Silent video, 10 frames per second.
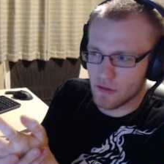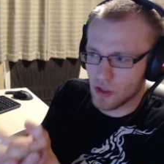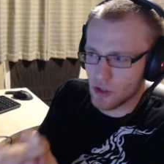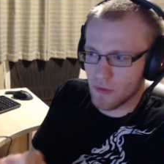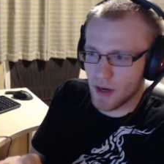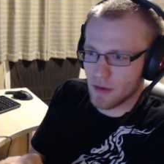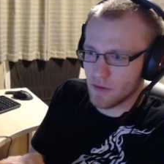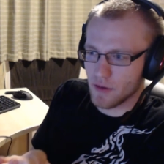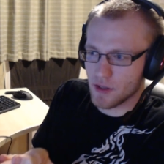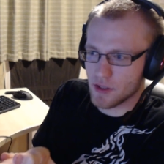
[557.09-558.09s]
Tomb Raider,
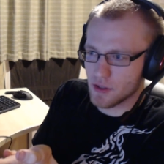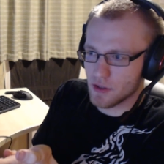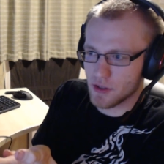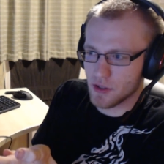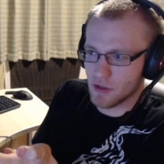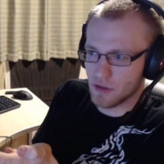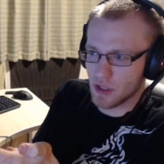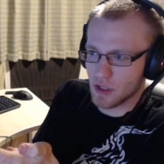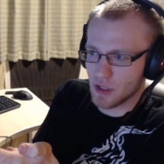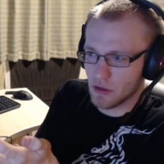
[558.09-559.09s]
for instance,
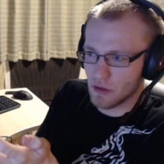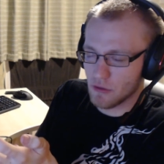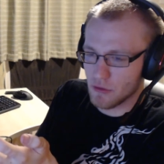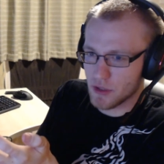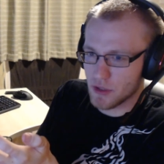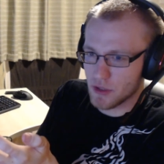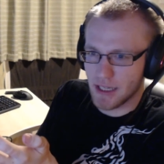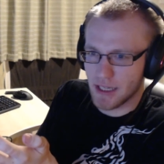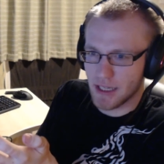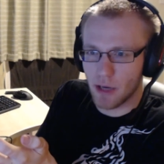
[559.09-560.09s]
you were seeing
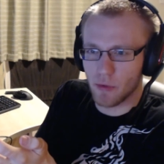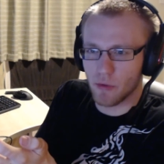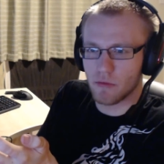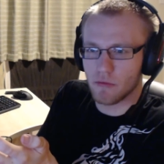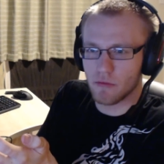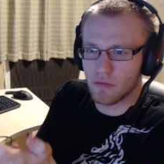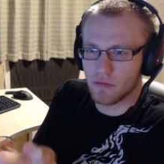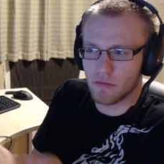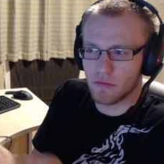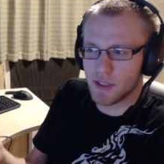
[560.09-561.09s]
a double,
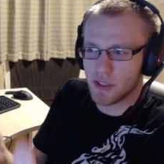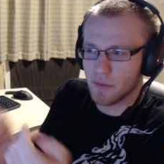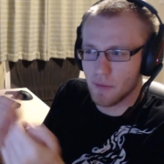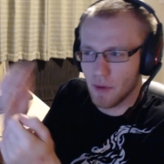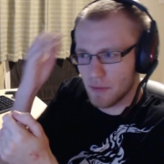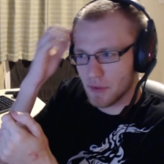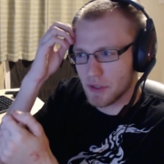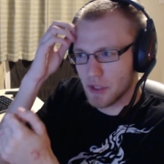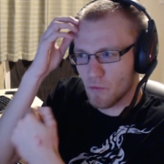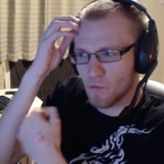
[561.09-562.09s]
which I am
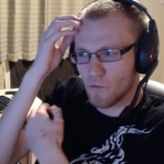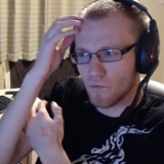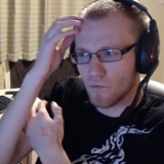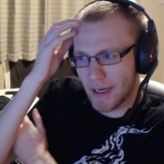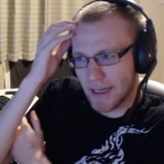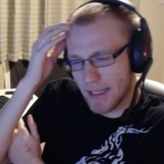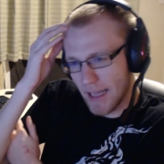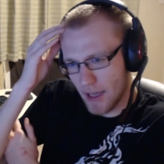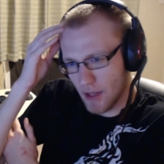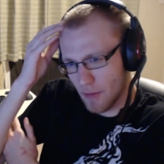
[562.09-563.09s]
don't really
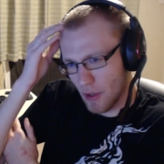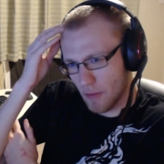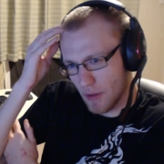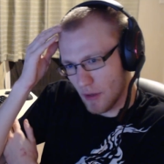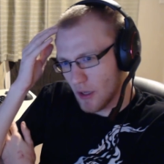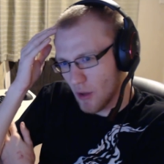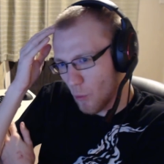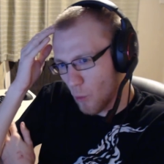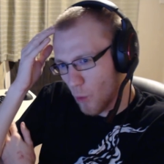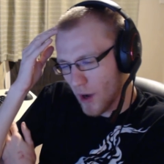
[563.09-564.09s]
get at the moment.
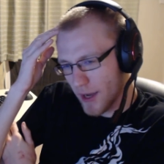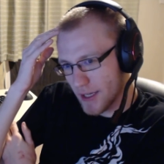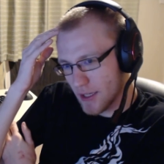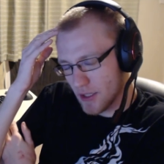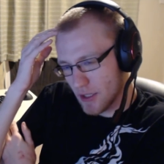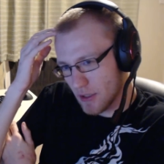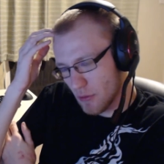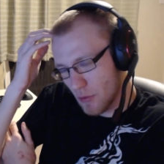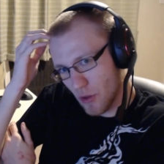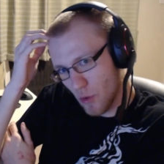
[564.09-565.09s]
Why? Because
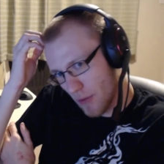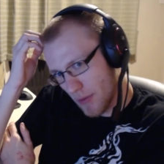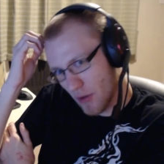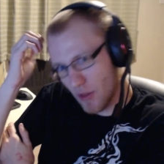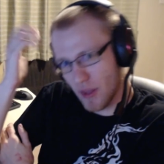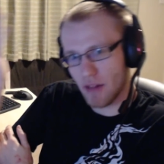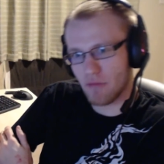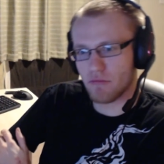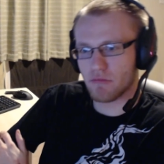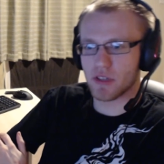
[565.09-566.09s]
you would have thought they'd be on
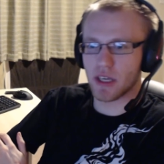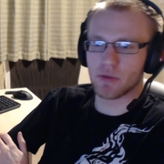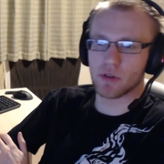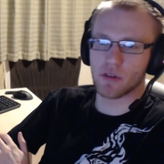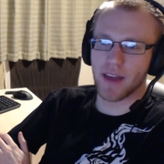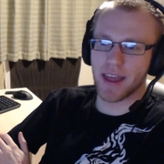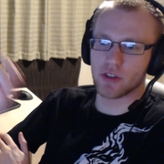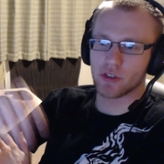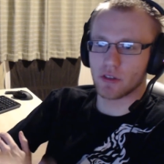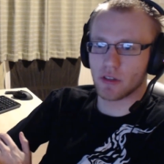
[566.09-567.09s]
the same sort of
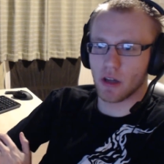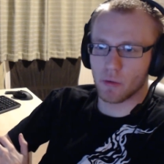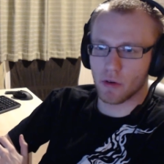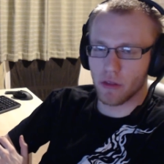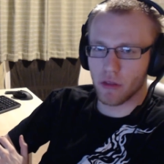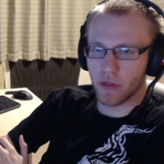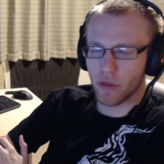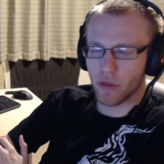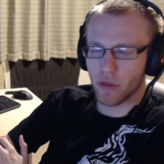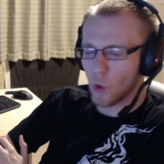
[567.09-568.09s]
engine. I would have
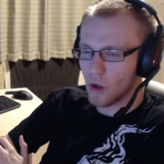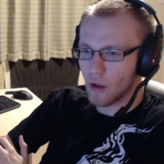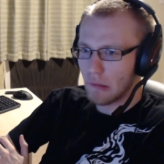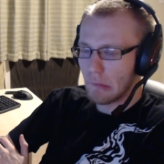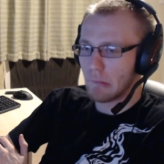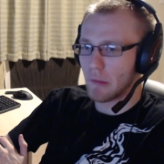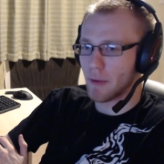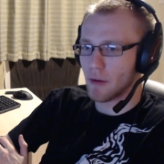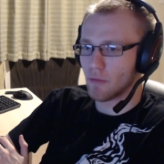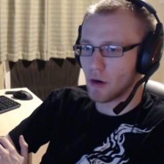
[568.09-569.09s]
thought.
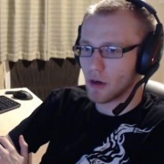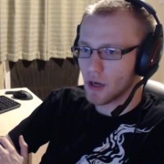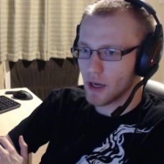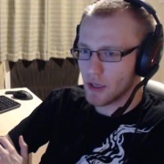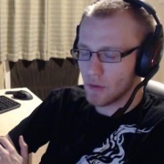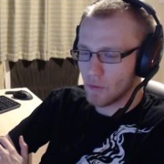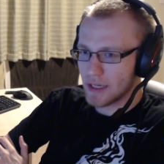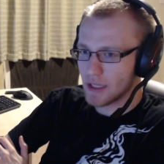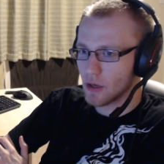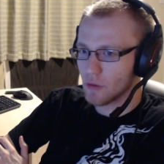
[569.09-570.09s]
Maybe I'm wrong. I don't
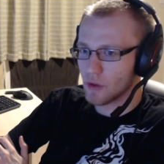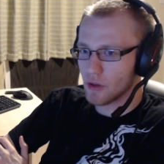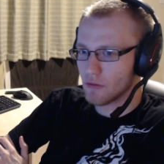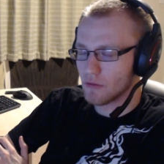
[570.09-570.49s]
really know